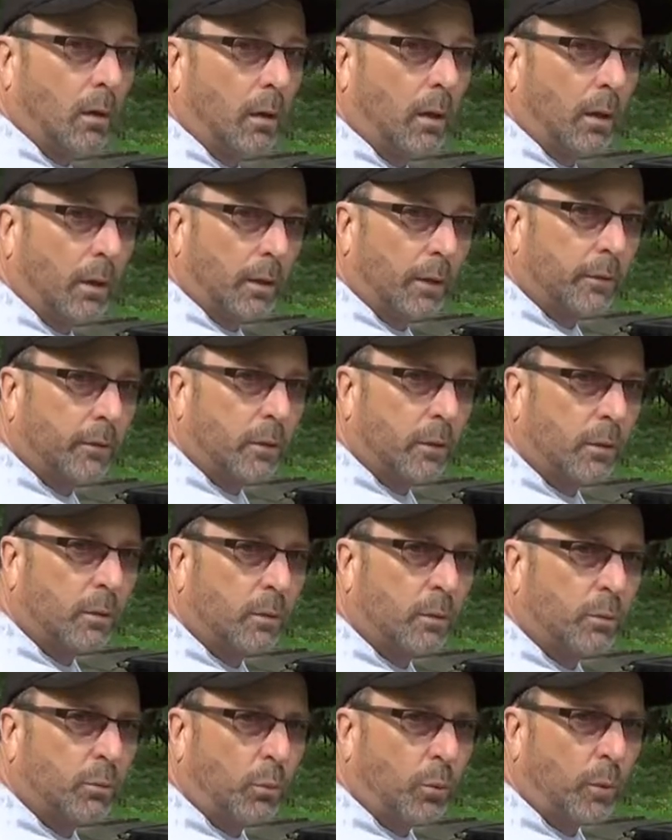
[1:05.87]
All right, let's
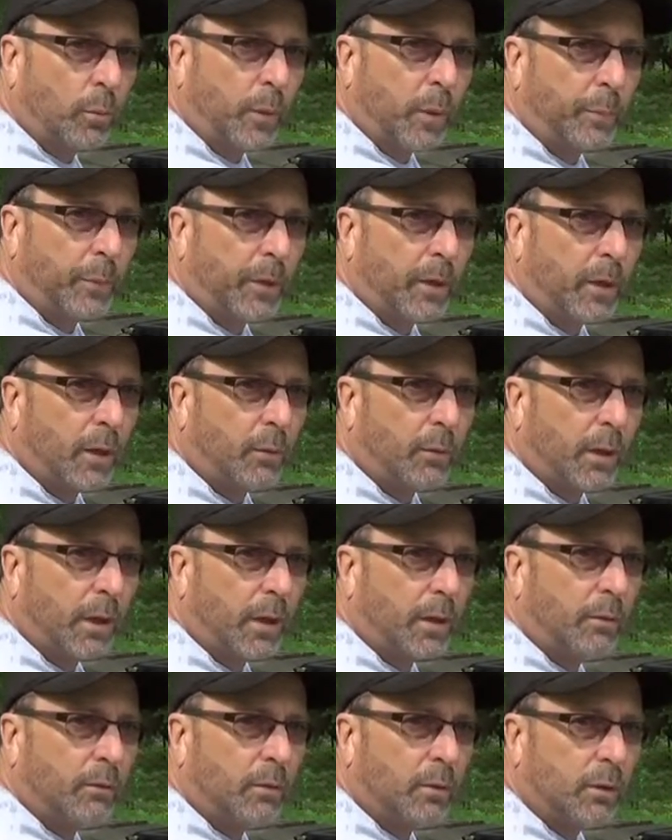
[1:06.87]
go warm up the
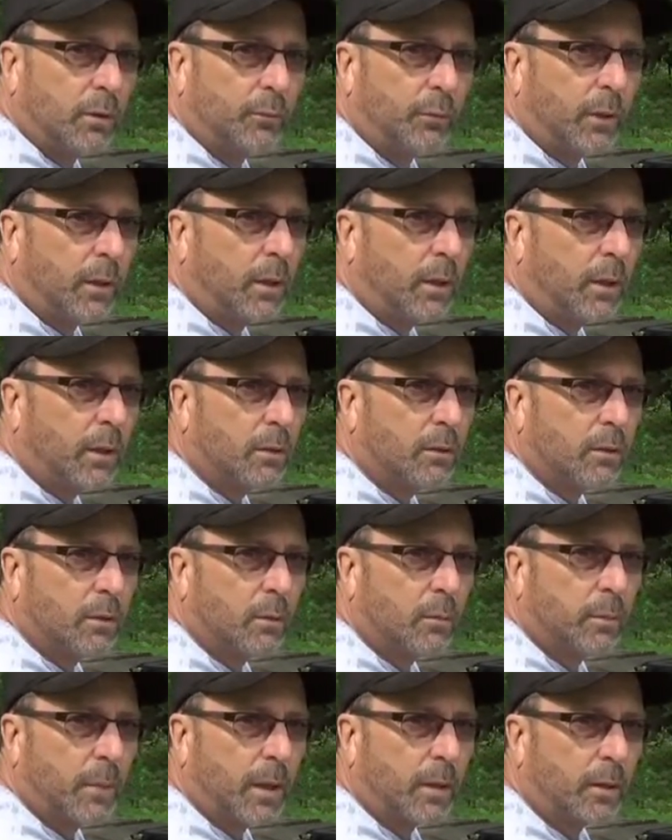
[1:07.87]
airwaves, see if we can get
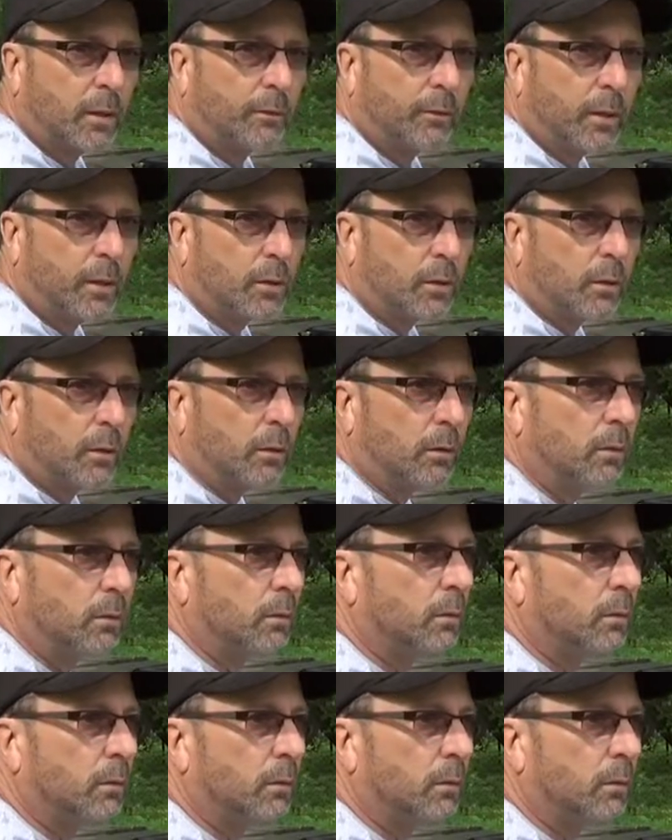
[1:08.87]
some activation.